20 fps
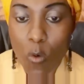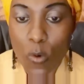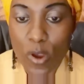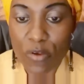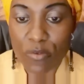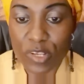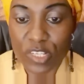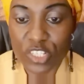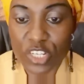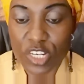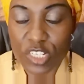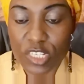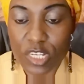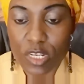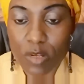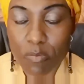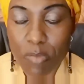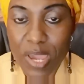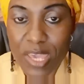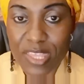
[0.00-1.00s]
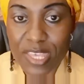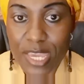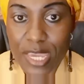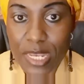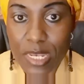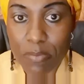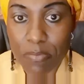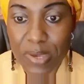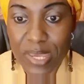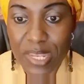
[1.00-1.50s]
were rejected by the
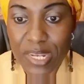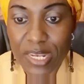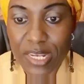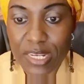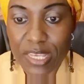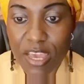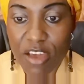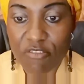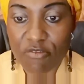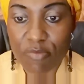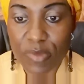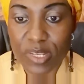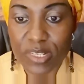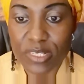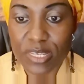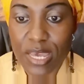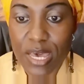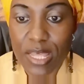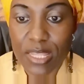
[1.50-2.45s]
independent government.